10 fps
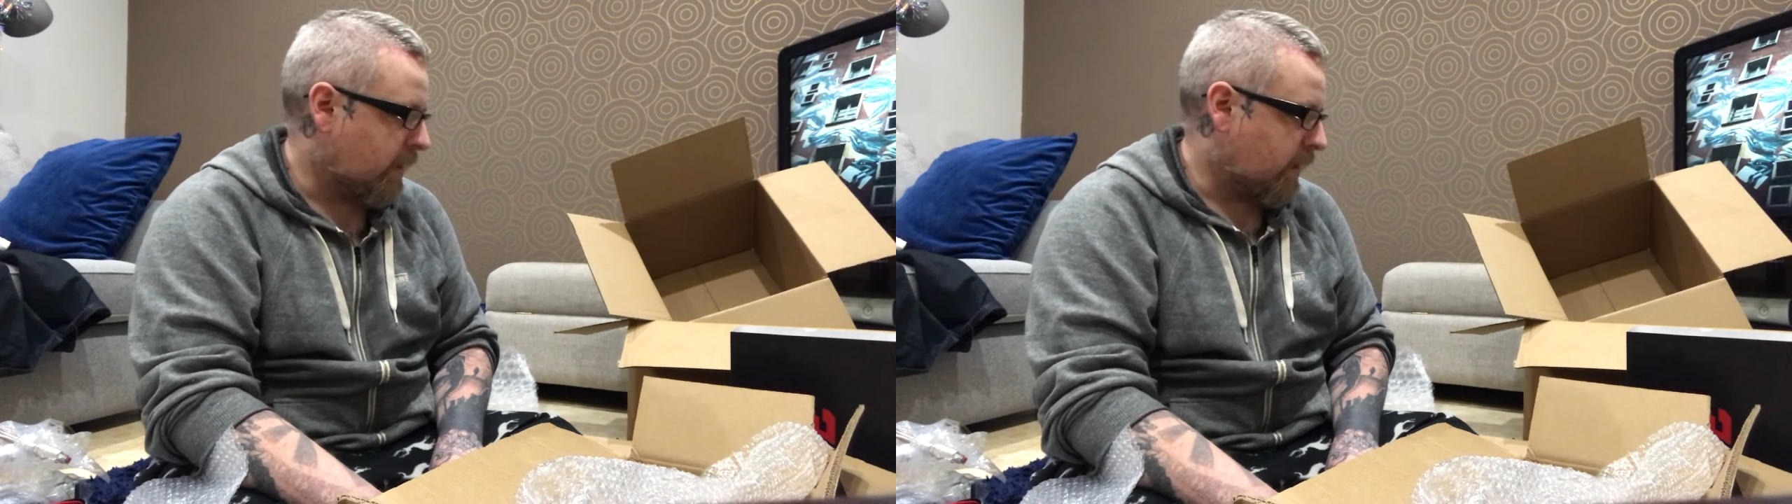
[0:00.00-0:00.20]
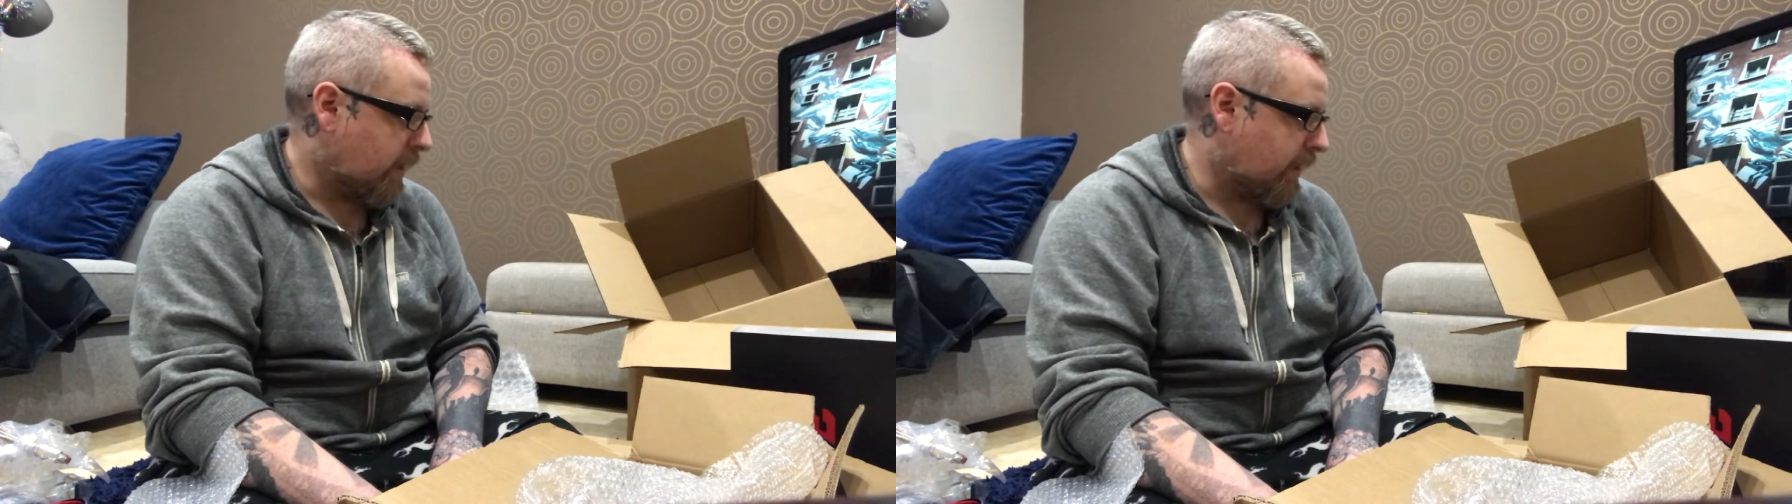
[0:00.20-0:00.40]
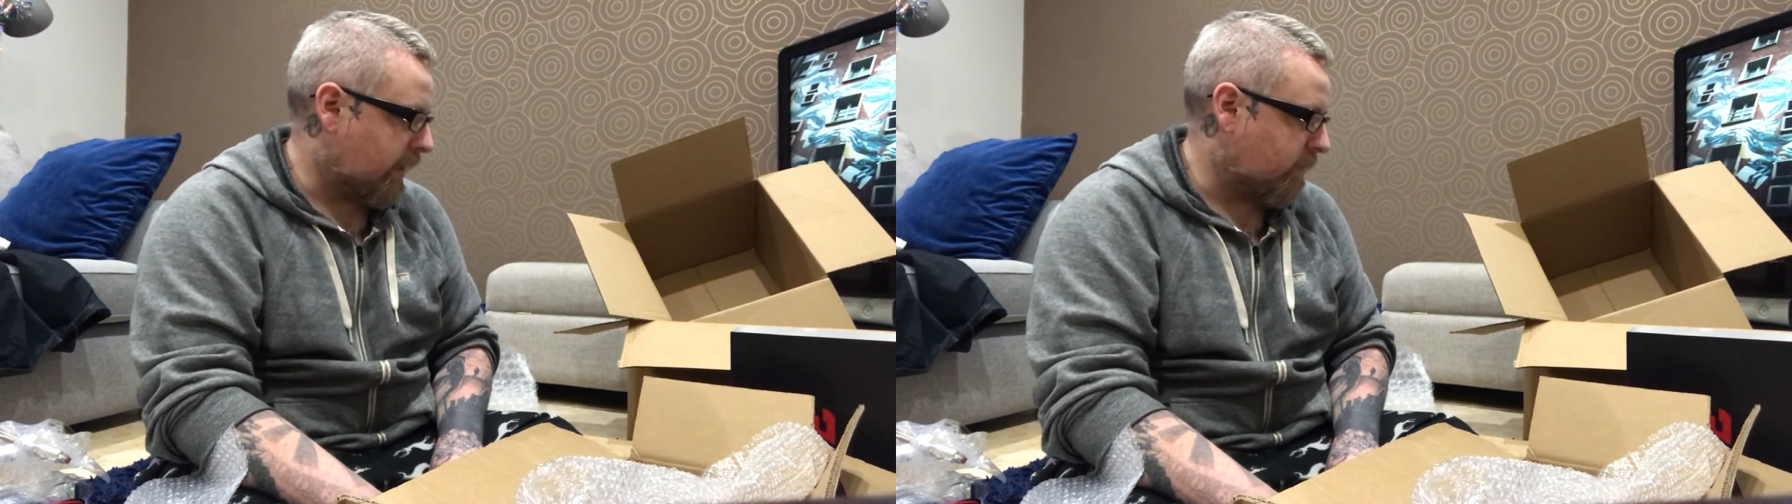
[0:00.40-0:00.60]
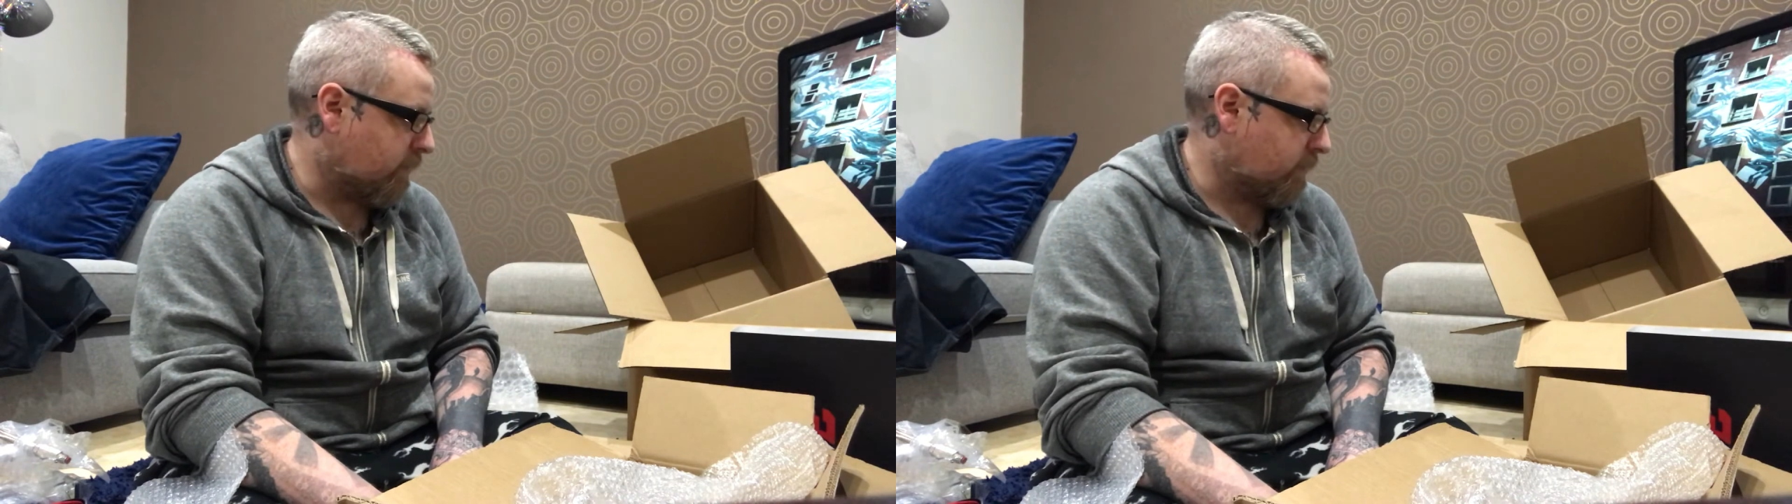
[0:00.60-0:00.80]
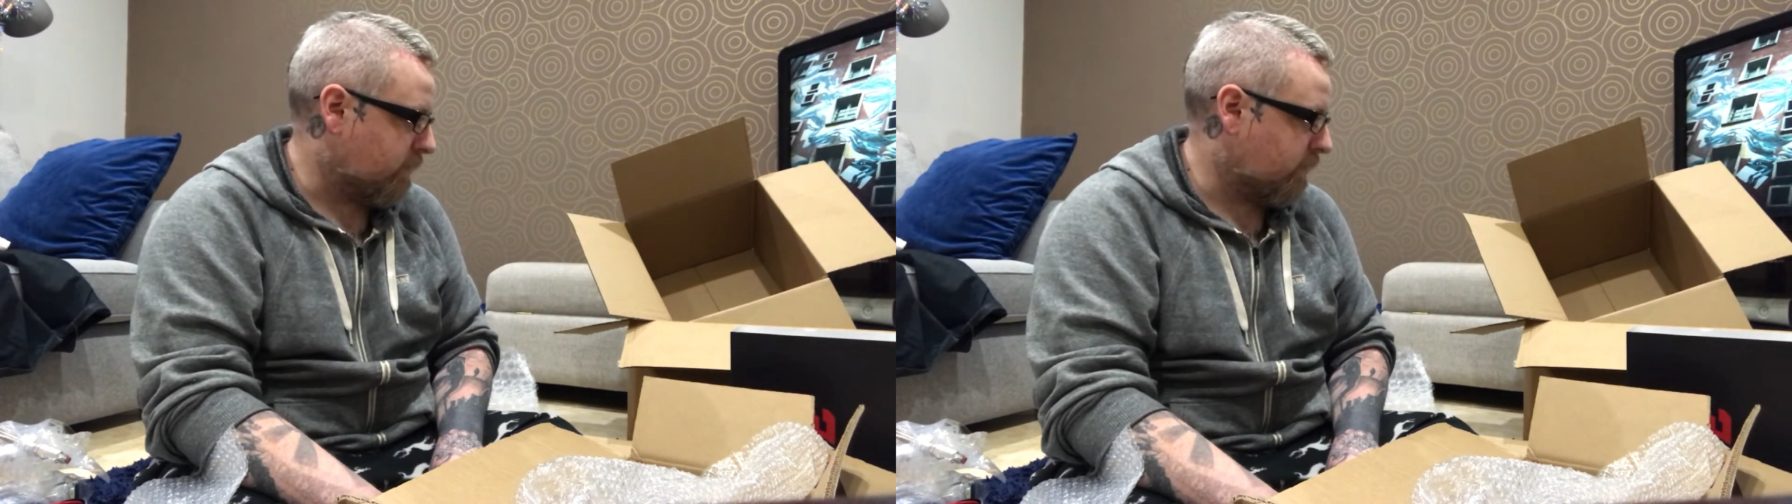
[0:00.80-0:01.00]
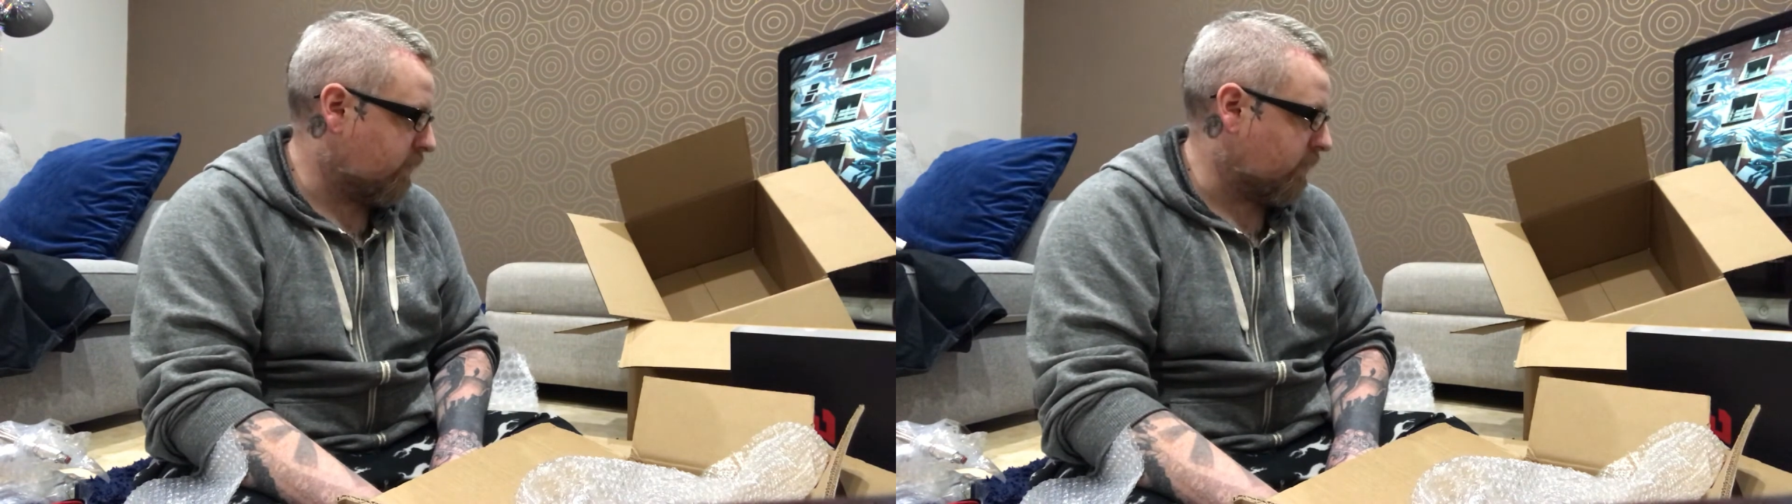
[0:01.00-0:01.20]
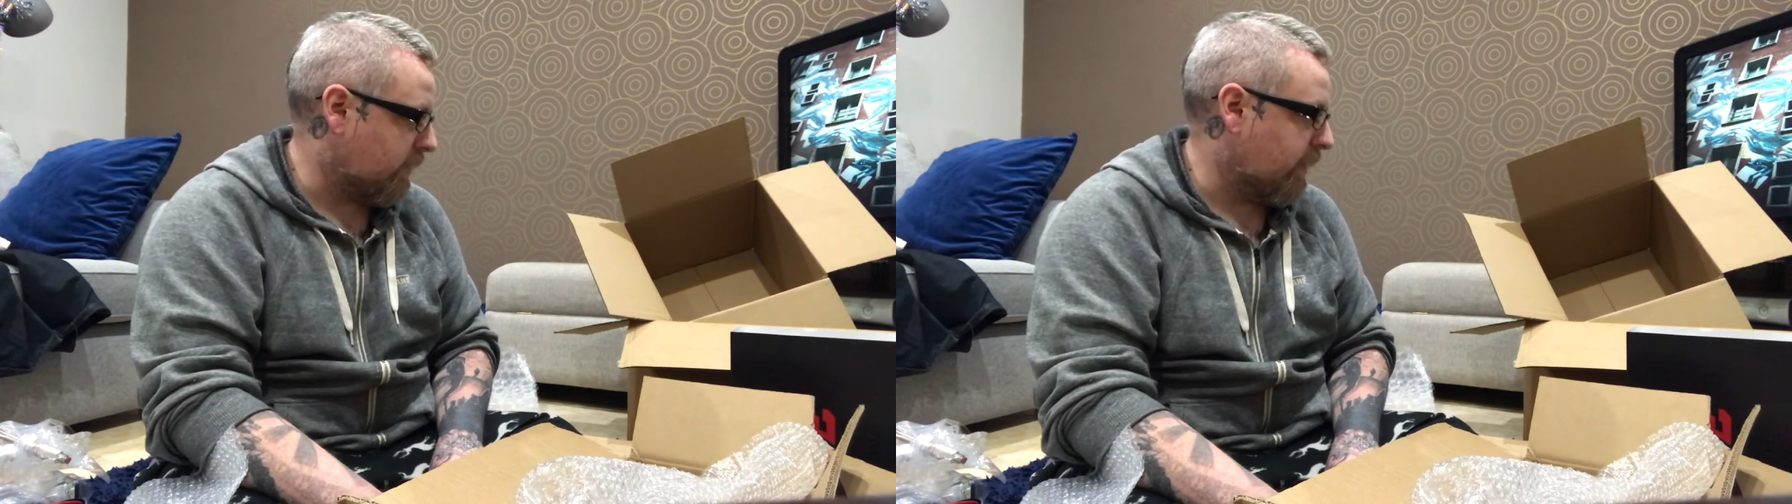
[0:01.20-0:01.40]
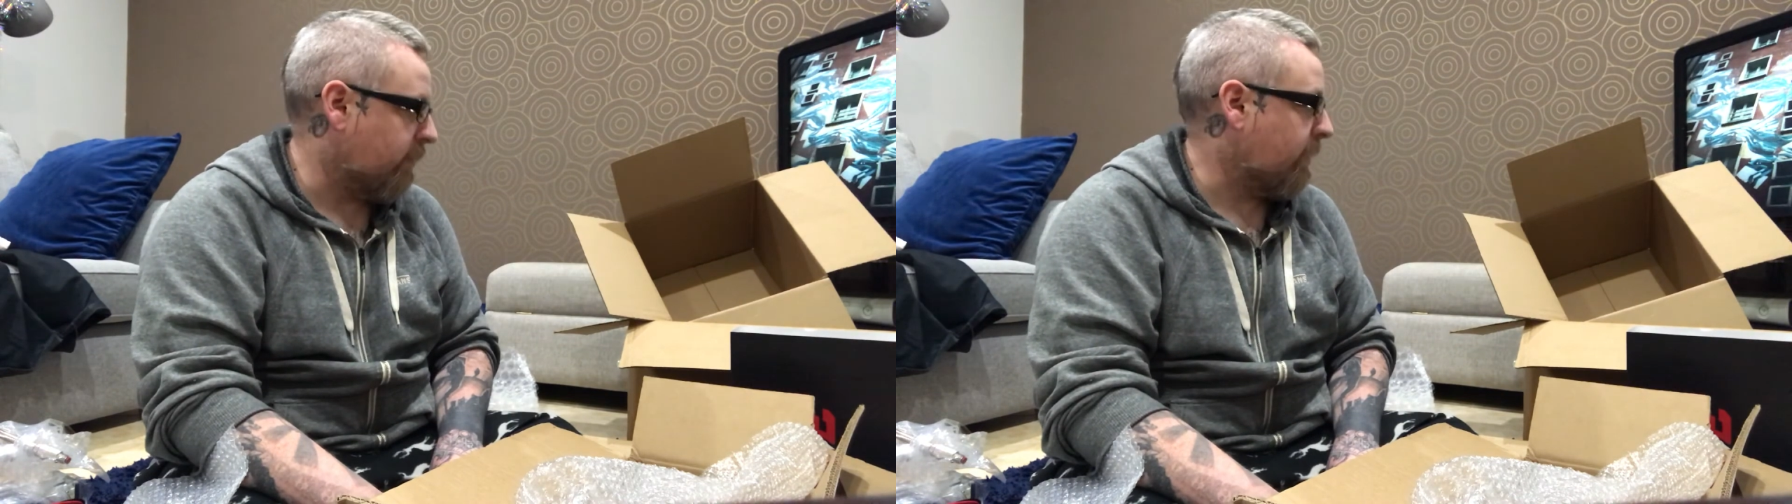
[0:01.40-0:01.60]
Took a
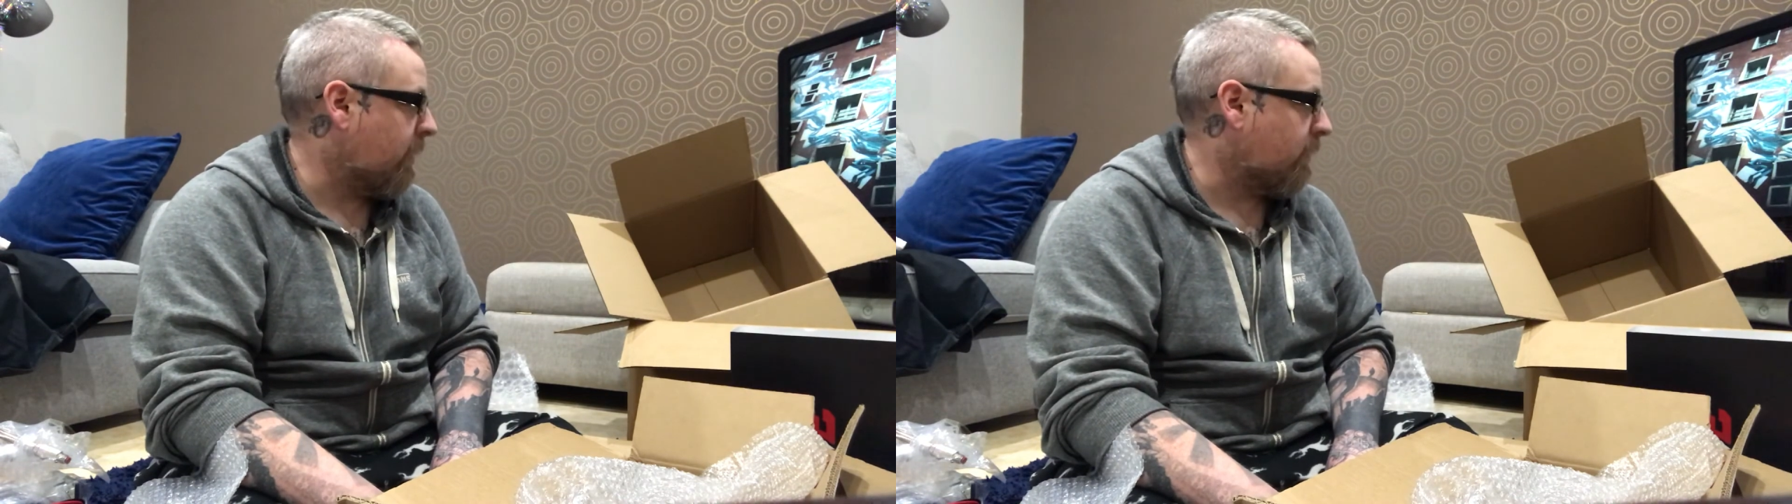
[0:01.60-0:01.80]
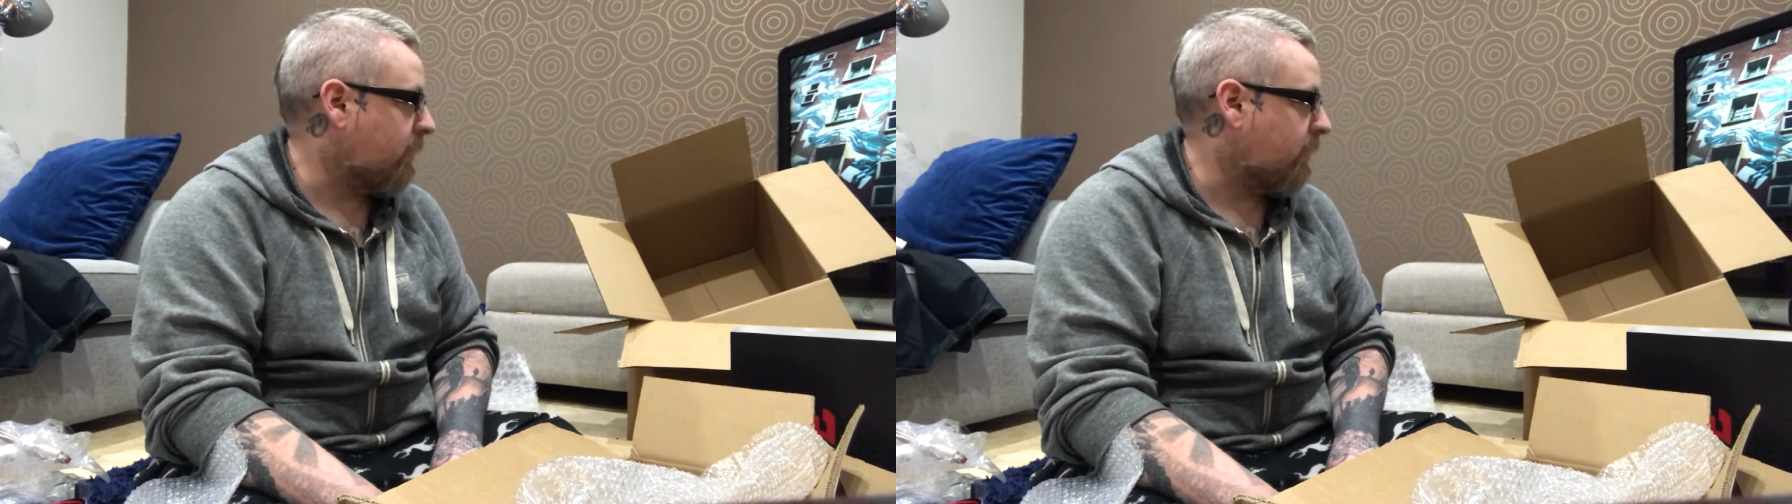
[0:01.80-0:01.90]
little bit longer than